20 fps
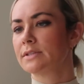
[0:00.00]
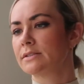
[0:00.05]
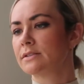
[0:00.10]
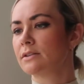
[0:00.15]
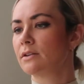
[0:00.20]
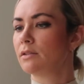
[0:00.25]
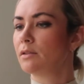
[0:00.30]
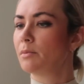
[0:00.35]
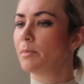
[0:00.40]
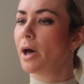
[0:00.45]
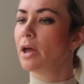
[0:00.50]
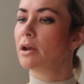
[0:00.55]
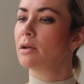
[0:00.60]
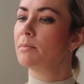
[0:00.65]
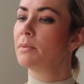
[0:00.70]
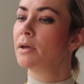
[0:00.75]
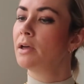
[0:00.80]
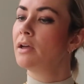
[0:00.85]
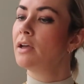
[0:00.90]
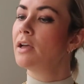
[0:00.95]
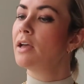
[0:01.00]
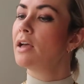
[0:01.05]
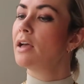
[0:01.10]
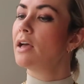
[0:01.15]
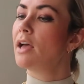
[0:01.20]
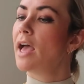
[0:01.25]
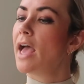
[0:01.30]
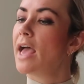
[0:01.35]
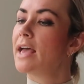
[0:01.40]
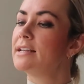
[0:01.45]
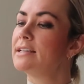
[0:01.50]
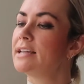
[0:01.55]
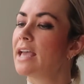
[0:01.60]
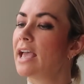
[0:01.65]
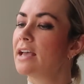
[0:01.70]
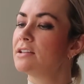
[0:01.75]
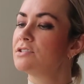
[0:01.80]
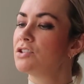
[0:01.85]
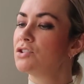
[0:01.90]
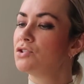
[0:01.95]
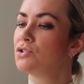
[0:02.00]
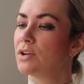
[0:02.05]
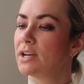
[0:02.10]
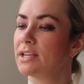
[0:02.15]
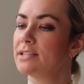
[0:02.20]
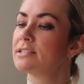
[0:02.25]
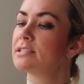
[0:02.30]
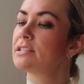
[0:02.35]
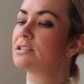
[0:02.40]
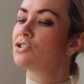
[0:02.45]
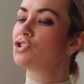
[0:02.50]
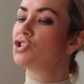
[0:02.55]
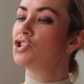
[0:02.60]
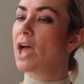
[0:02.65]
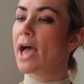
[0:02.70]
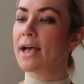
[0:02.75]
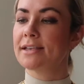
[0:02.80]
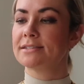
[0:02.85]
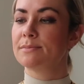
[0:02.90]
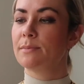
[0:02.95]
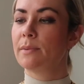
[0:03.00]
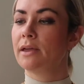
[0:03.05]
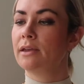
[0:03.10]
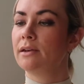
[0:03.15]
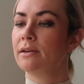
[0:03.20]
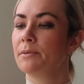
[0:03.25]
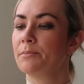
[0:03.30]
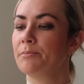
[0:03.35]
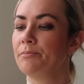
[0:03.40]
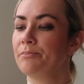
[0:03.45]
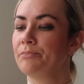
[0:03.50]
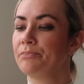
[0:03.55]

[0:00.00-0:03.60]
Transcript: on the bottom, an anhydrous jasmine.